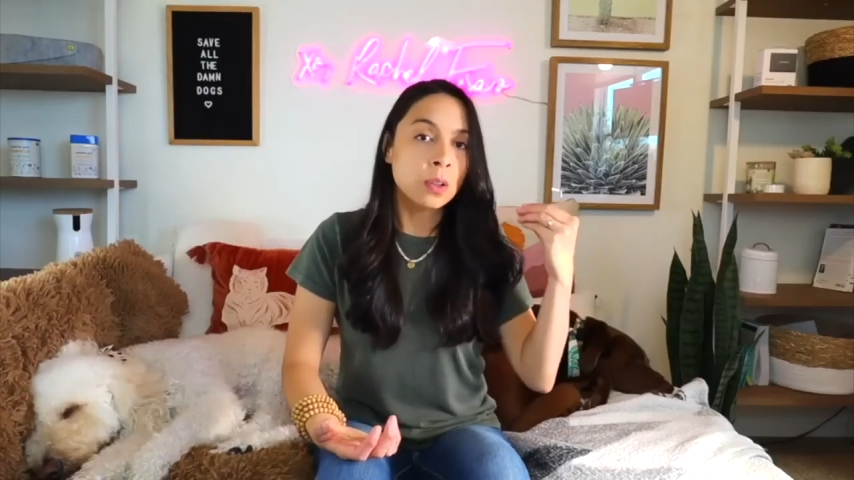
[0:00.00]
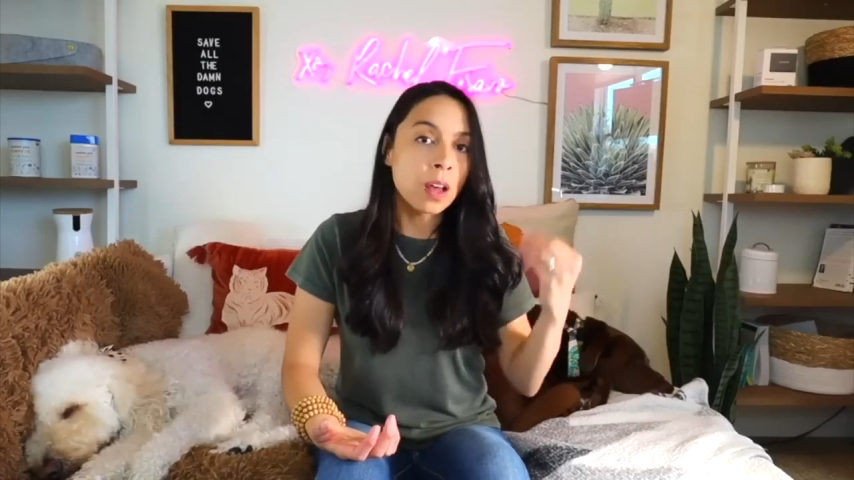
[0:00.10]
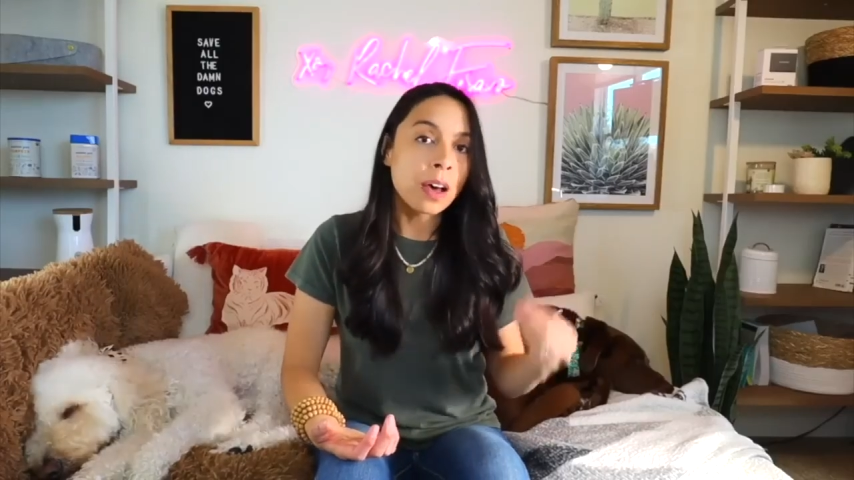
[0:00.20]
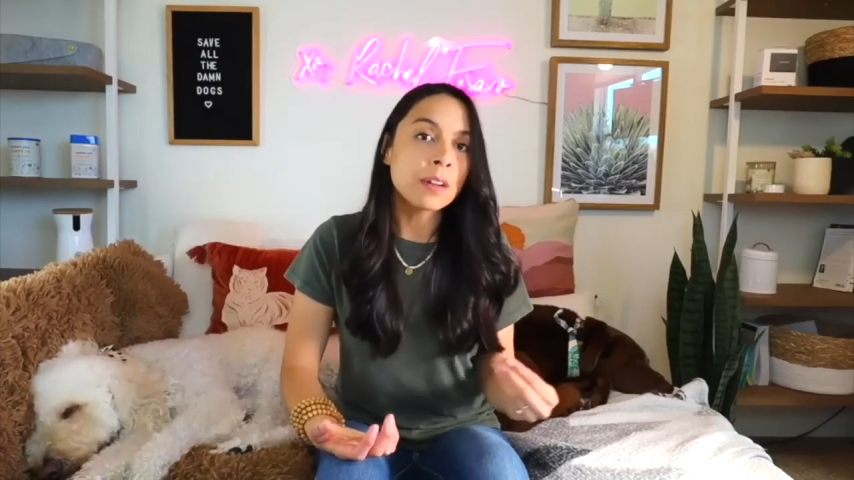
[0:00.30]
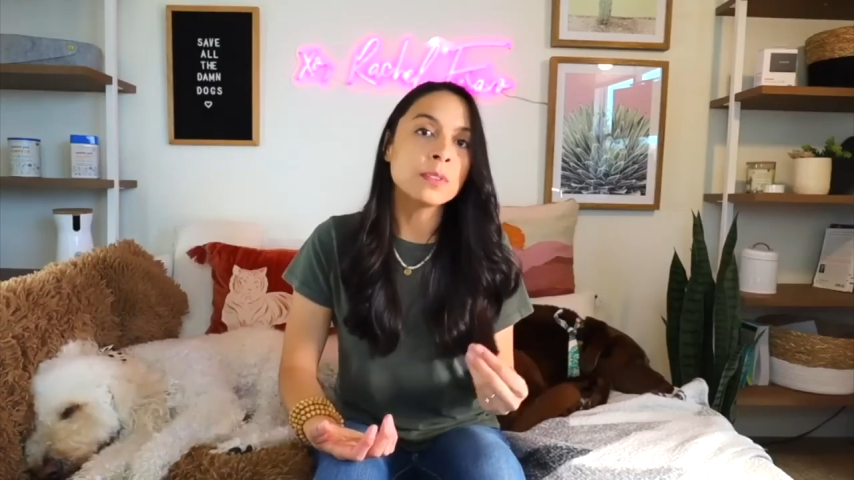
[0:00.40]

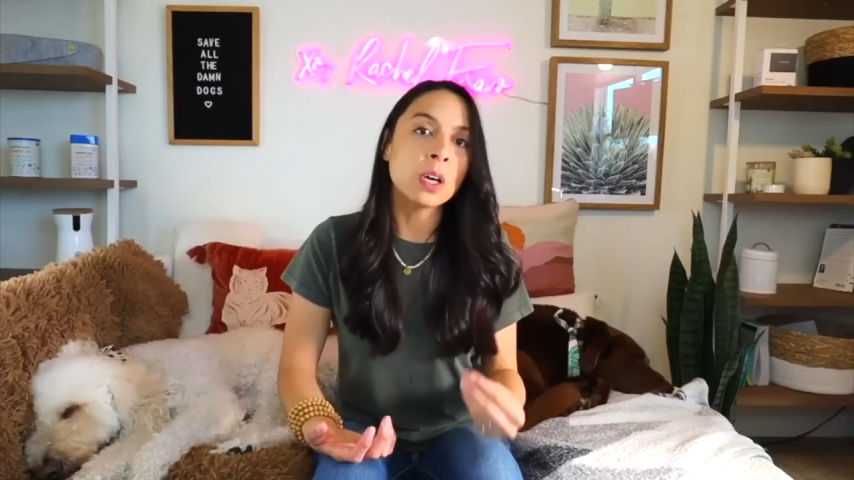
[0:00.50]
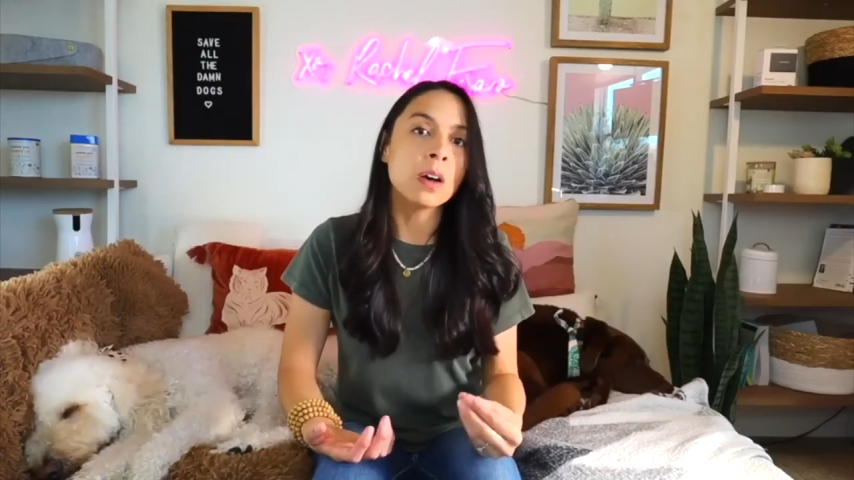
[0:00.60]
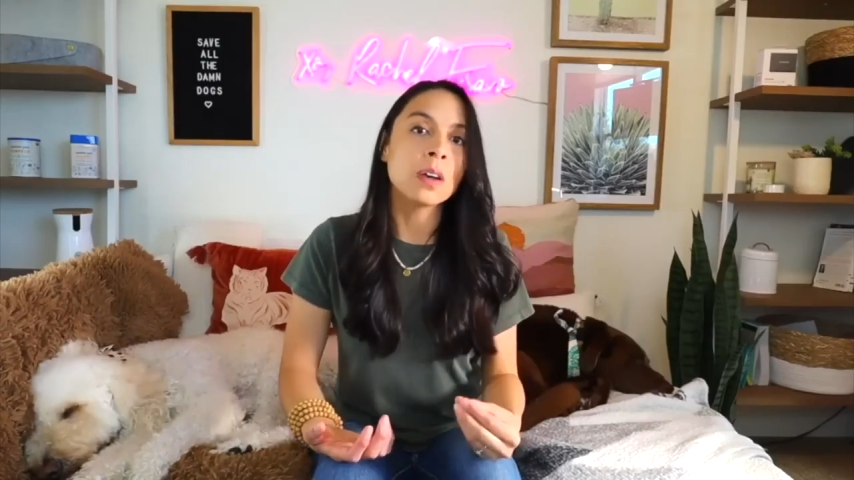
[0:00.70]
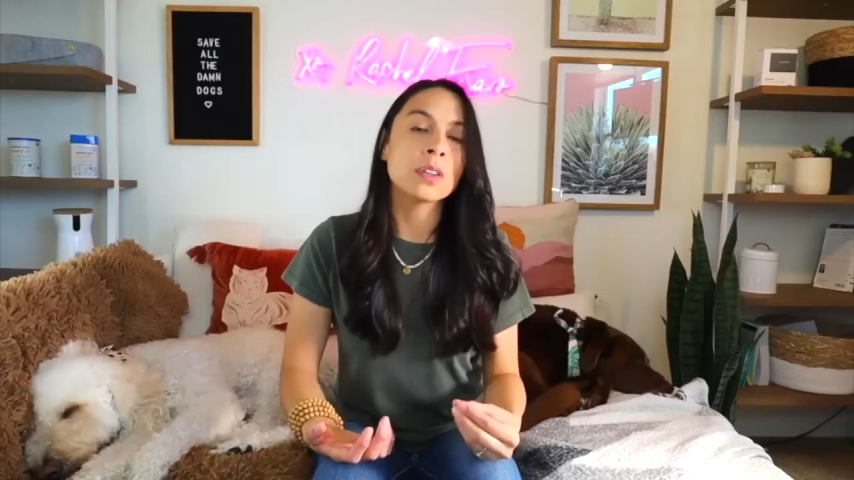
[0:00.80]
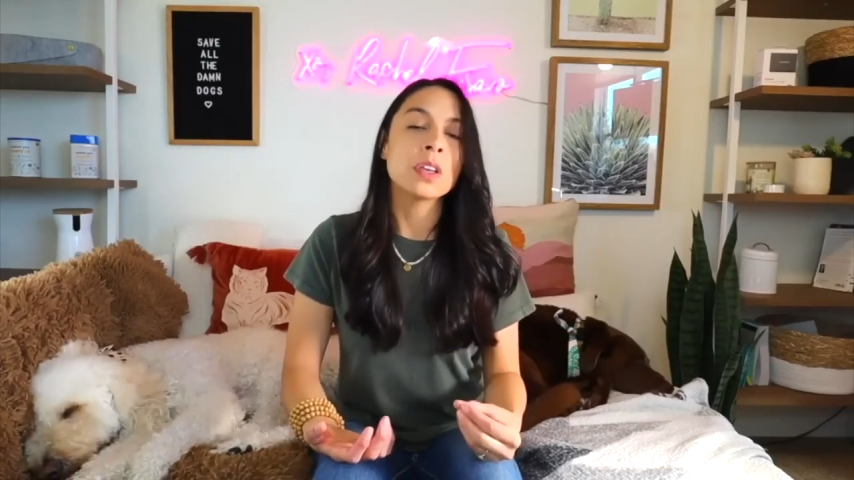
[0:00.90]
lot of
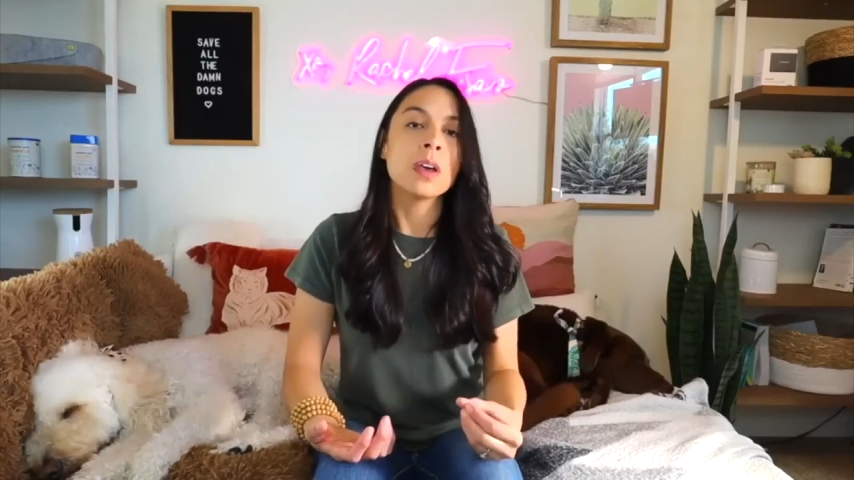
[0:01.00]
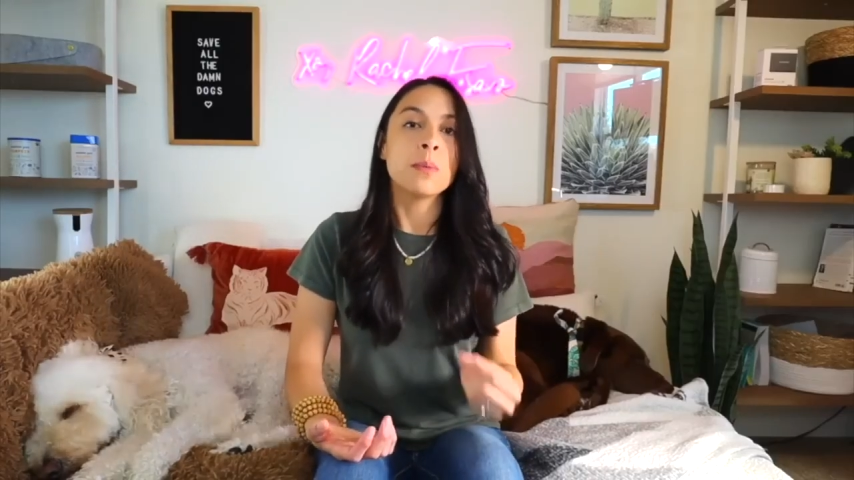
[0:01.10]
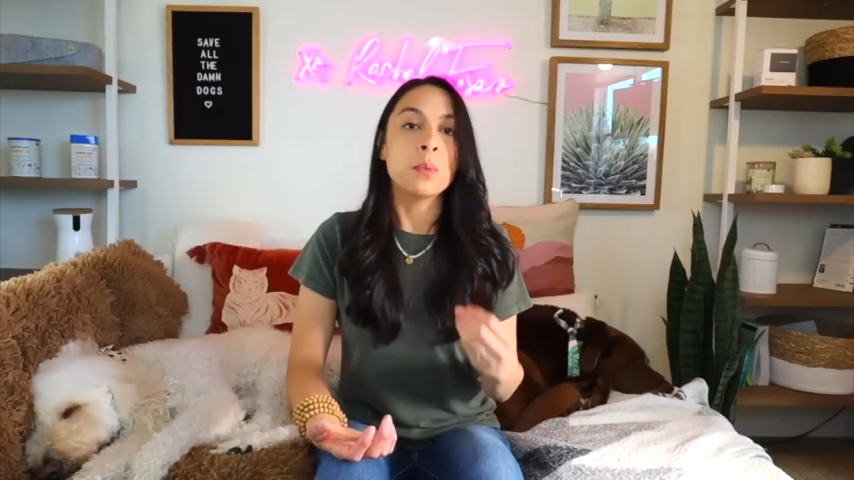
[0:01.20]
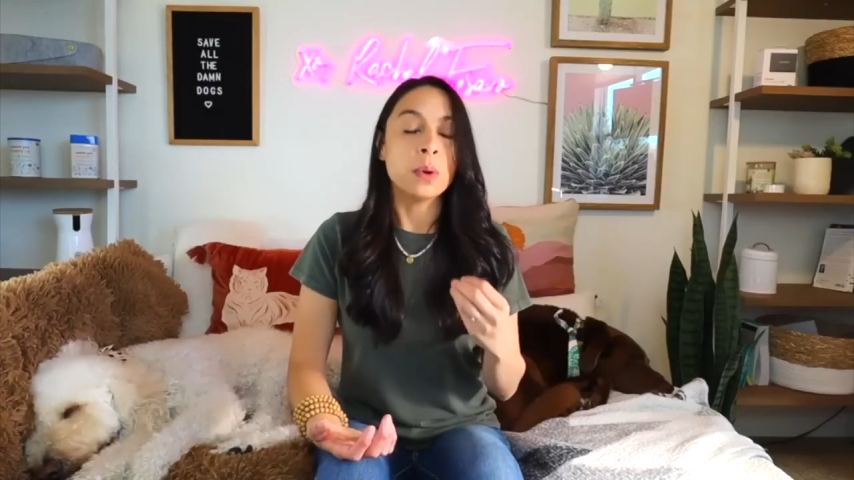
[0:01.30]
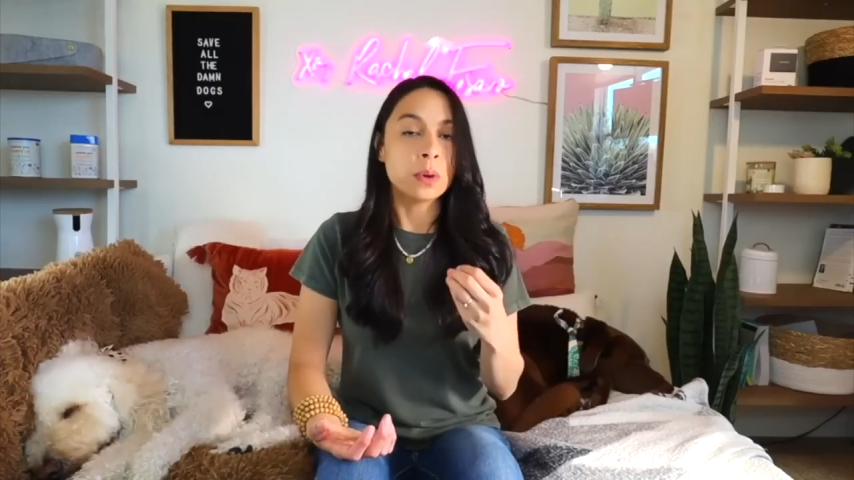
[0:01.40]
dogs
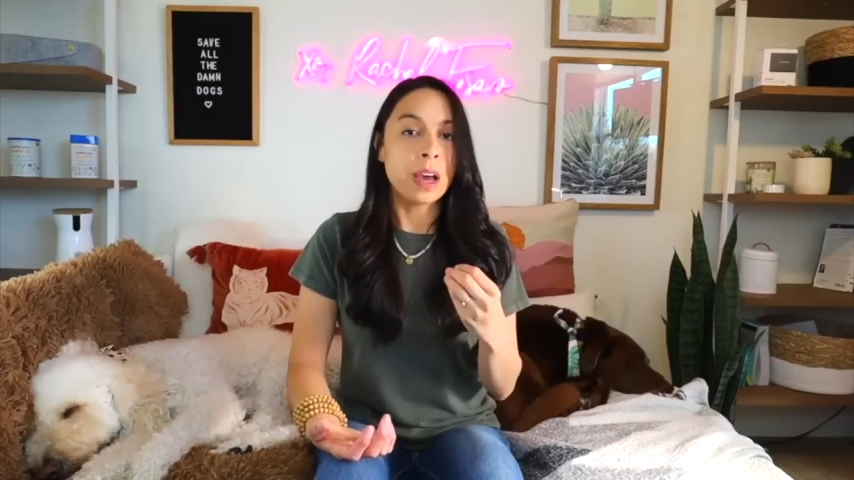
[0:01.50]
were